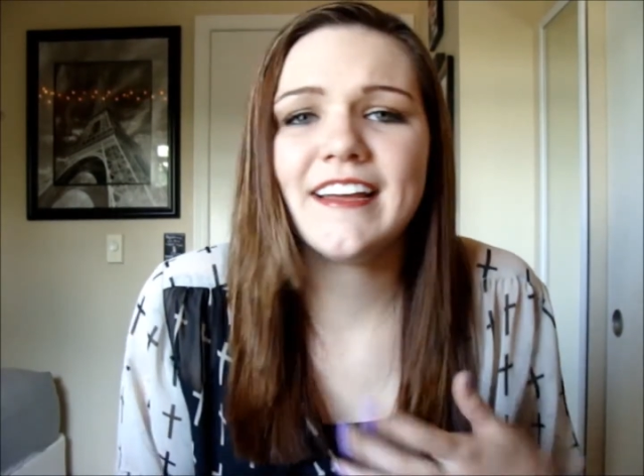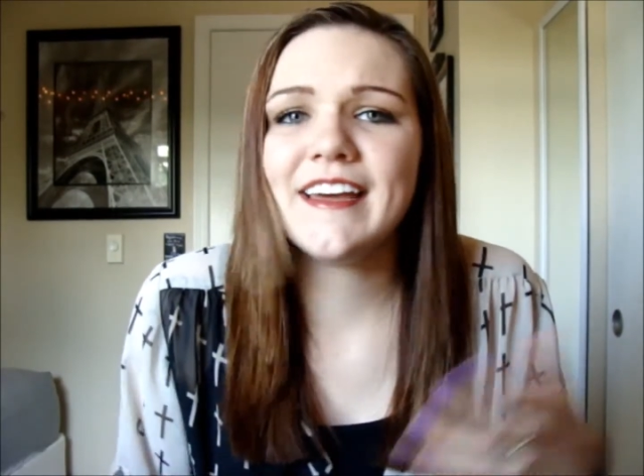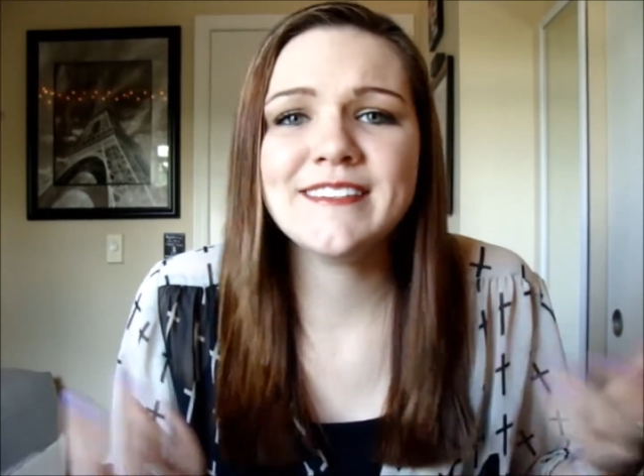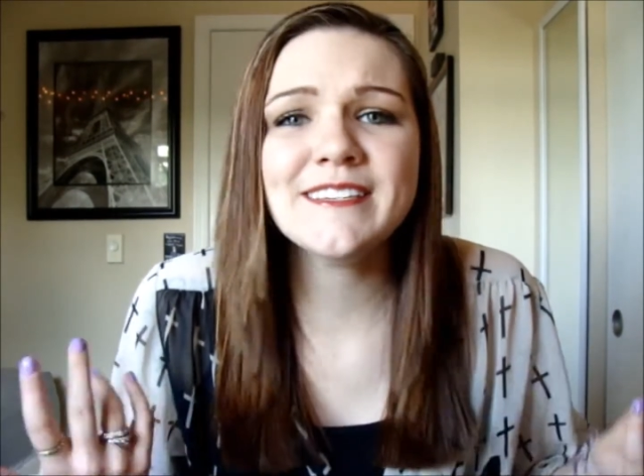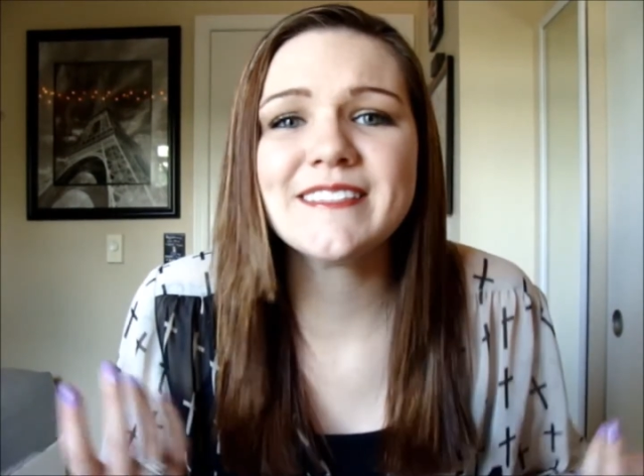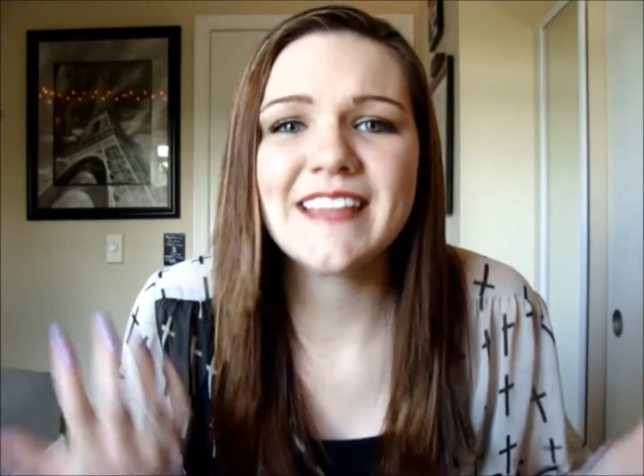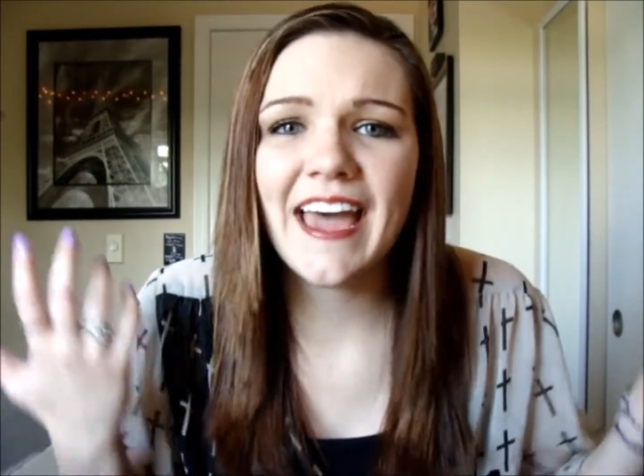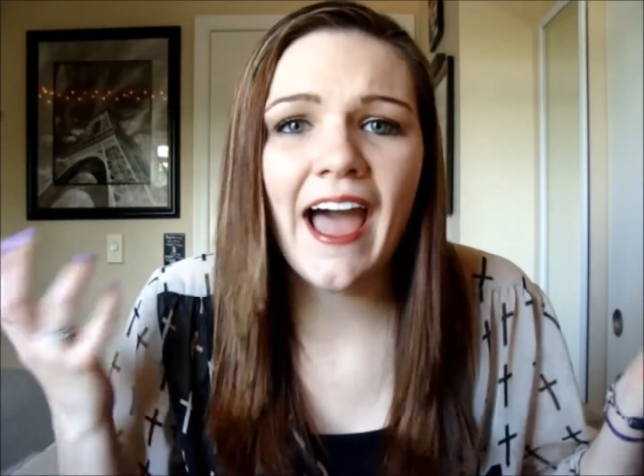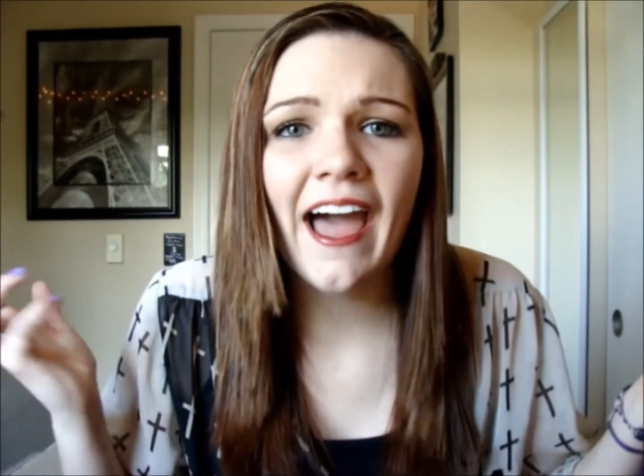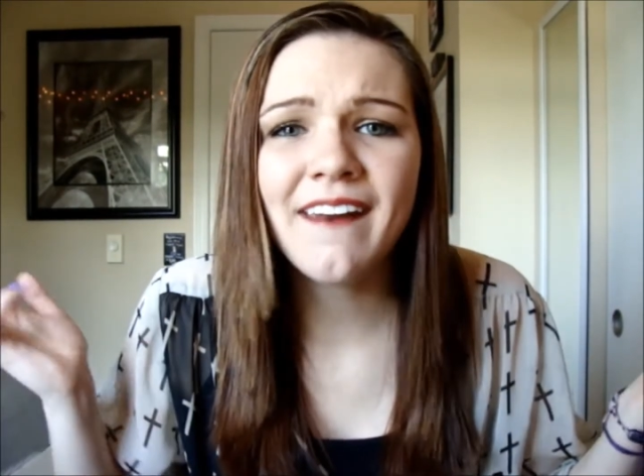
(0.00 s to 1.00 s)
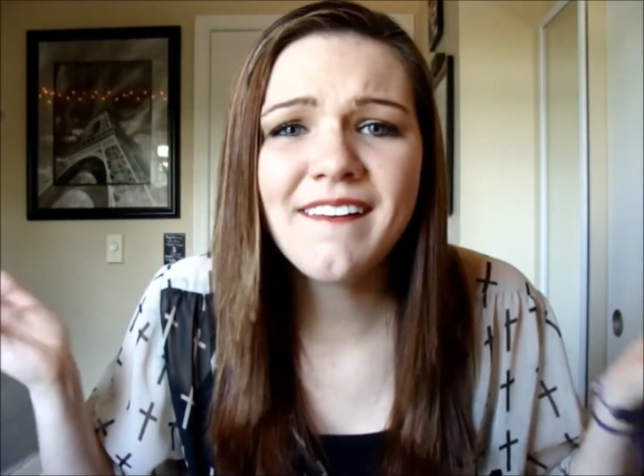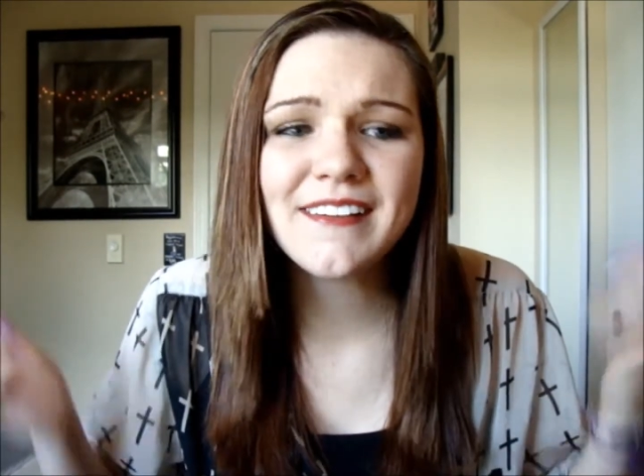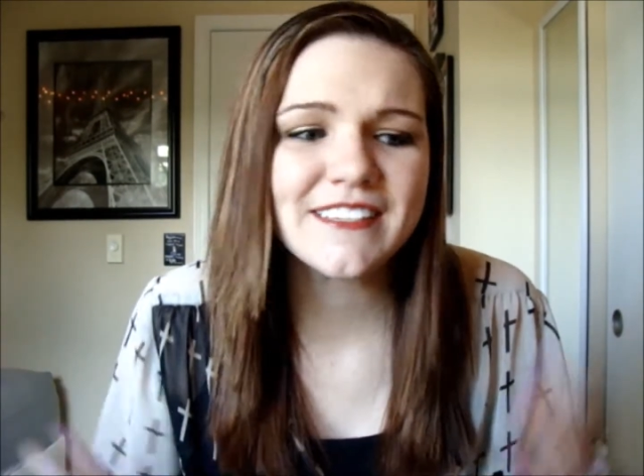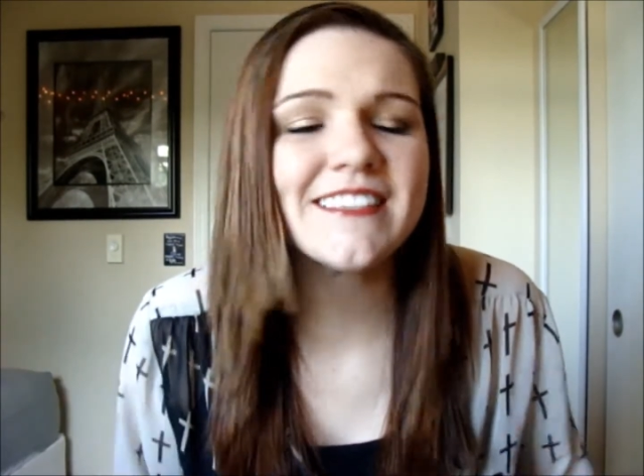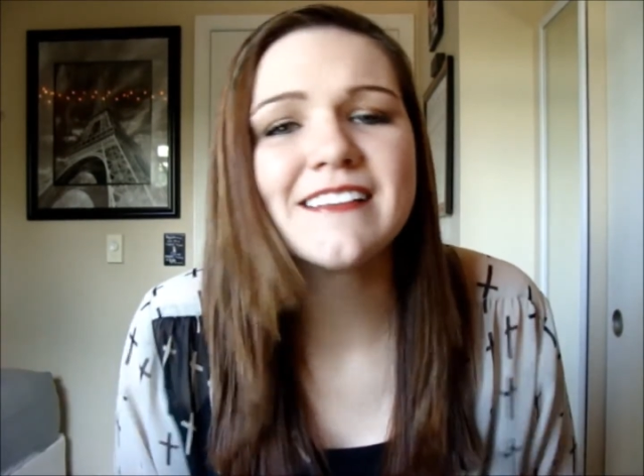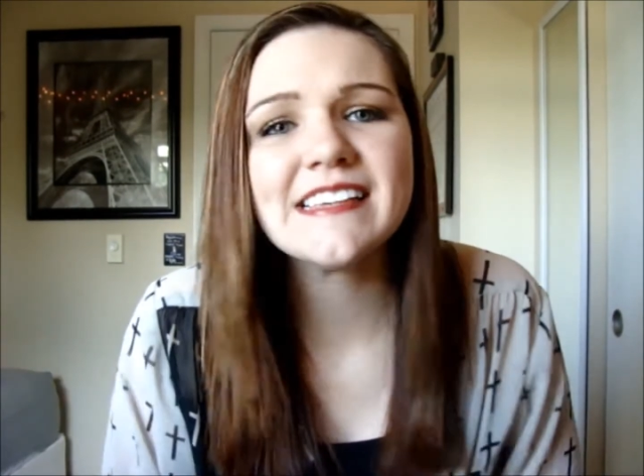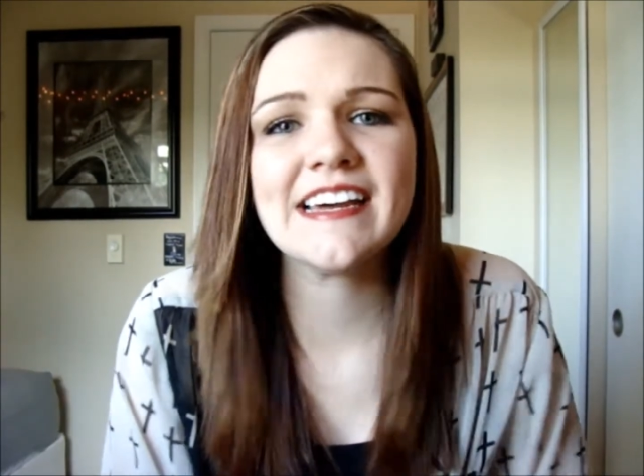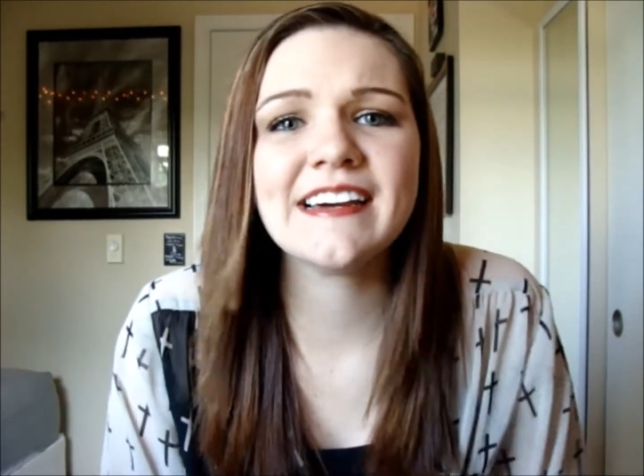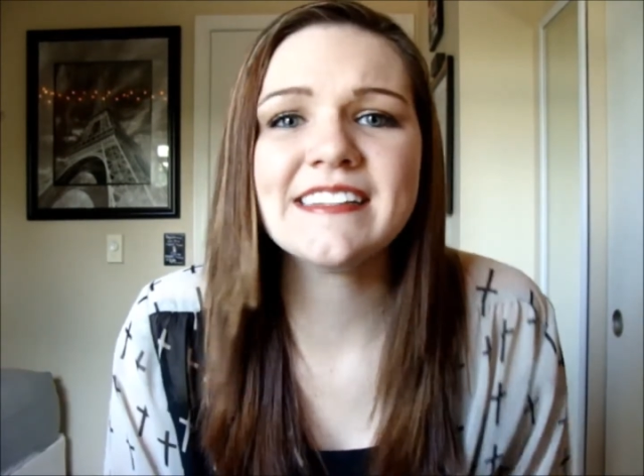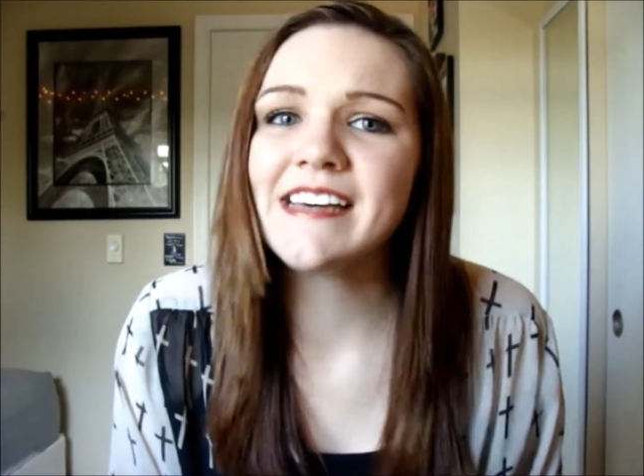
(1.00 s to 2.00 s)
It just, I don't know, it just sounds
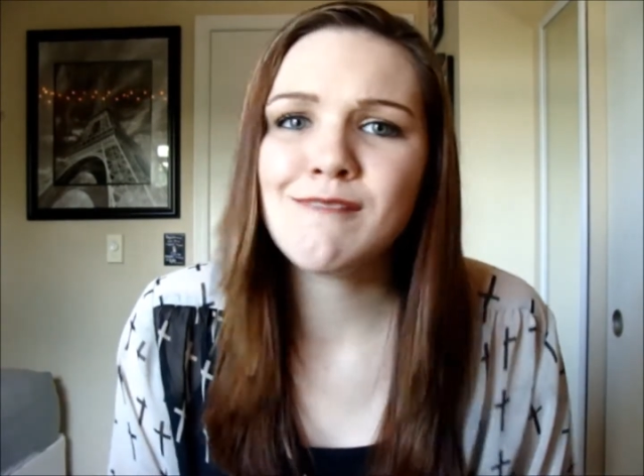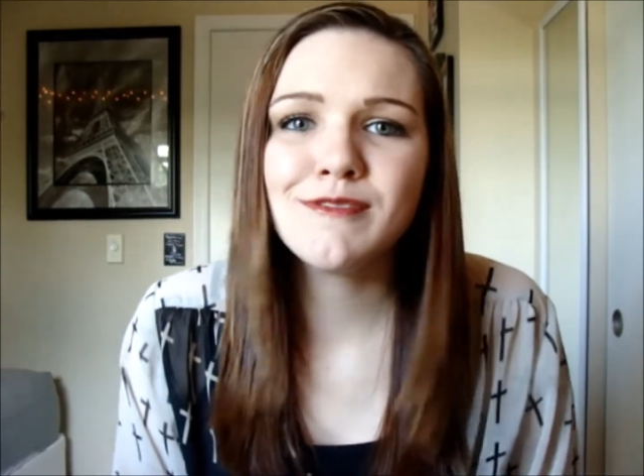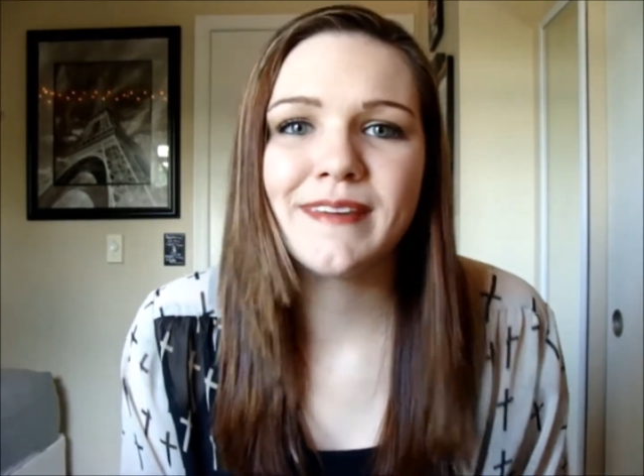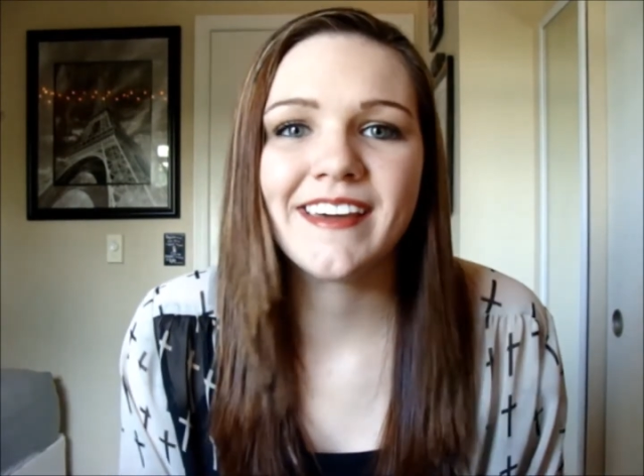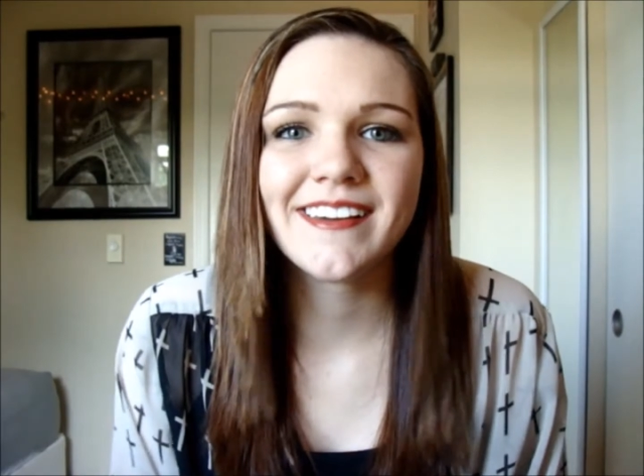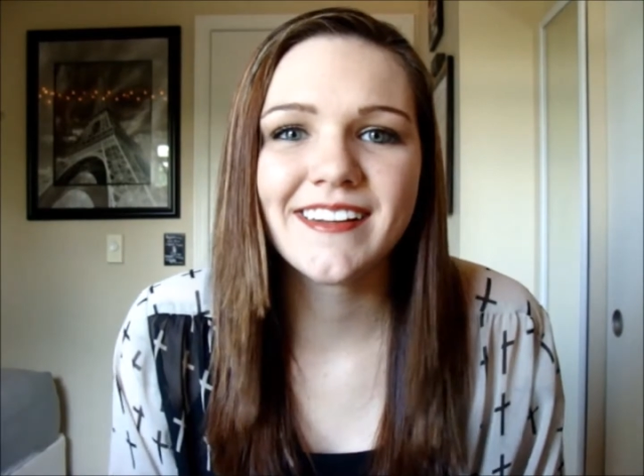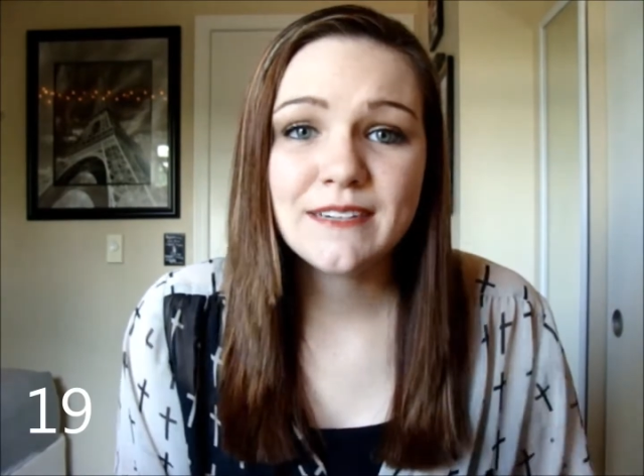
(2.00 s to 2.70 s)
like a good time to me.